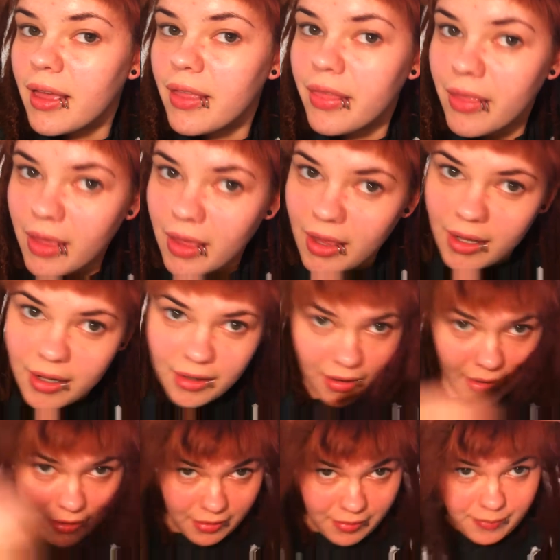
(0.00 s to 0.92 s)
And
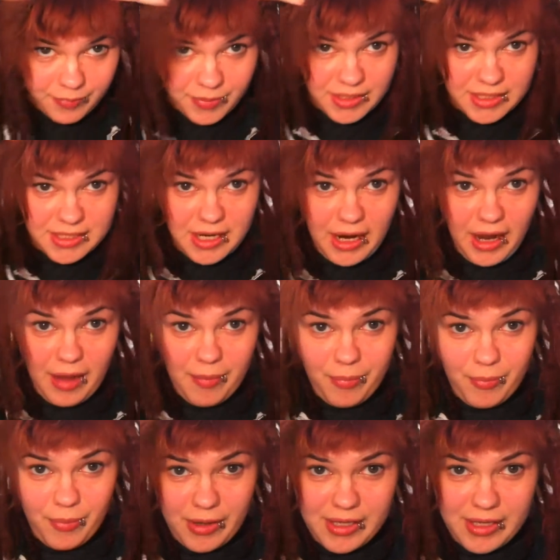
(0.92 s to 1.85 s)
then the
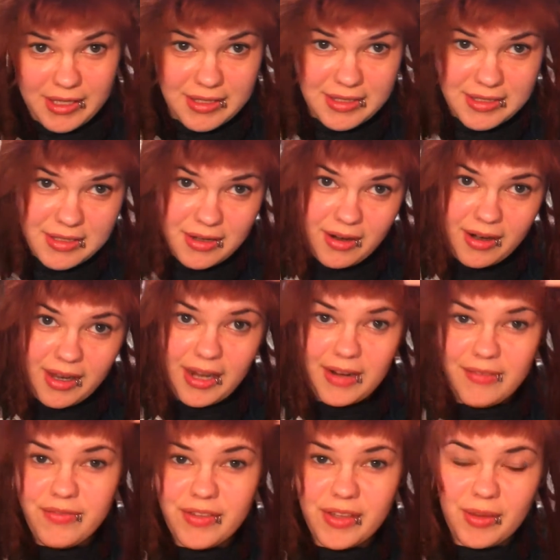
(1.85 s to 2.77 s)
top ones are
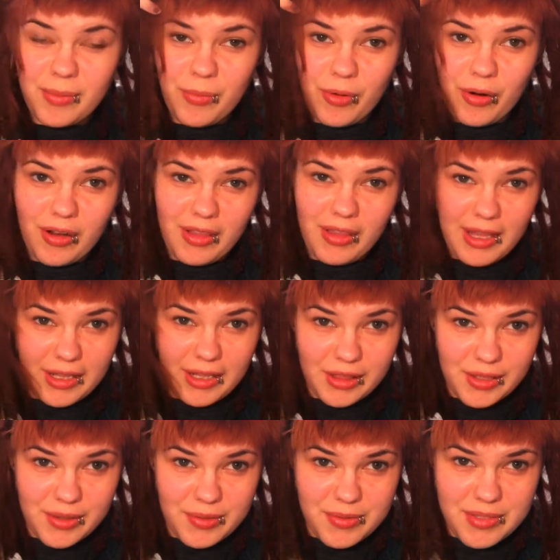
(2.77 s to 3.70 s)
kind of feeling more like
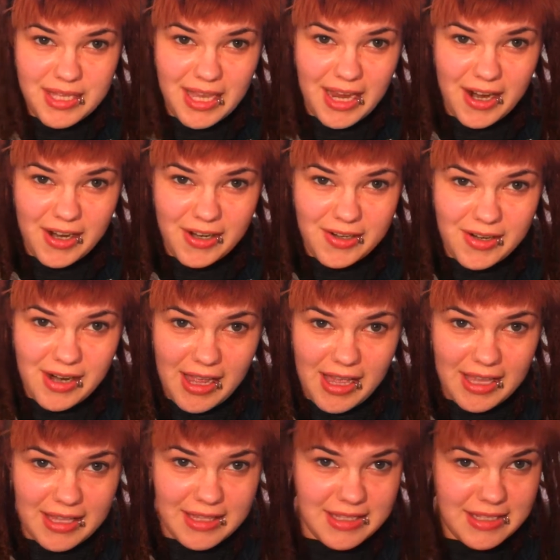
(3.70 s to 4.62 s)
loose hair
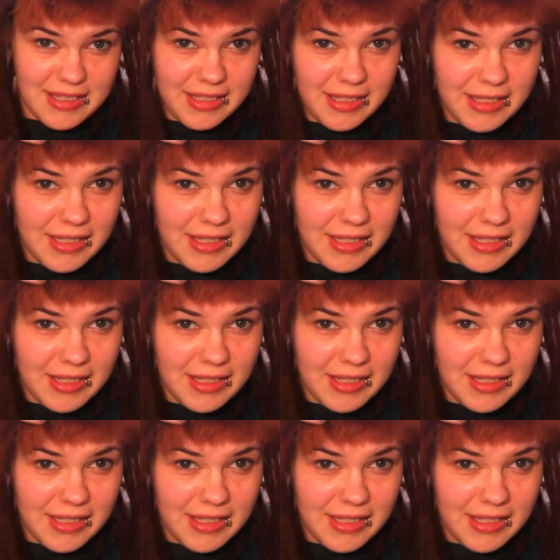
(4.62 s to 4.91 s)
dreads.